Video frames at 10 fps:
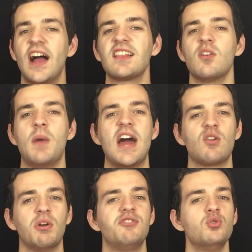fact of the
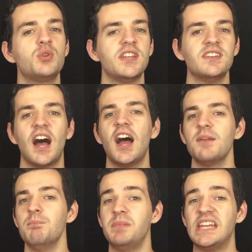matter is, you
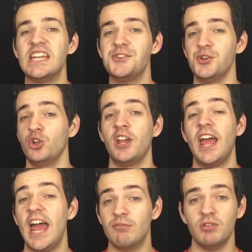cannot be good
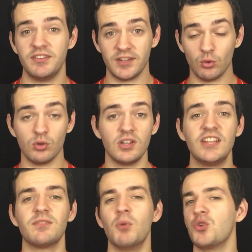at everything, or at
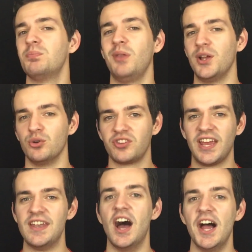least most players
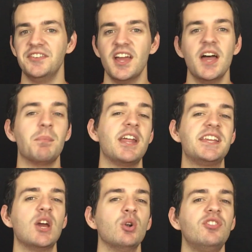cannot. But I
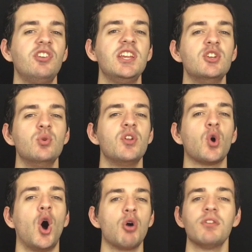guarantee you,
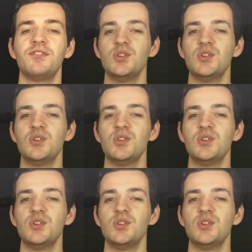there are a